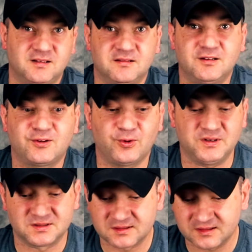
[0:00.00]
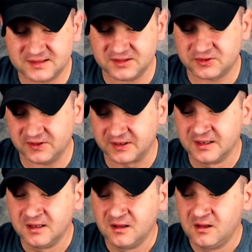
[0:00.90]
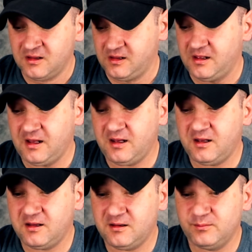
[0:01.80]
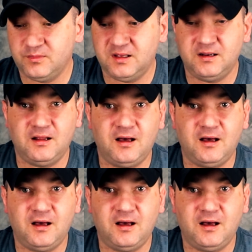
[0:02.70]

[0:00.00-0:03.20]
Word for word: They're toys, essentially. I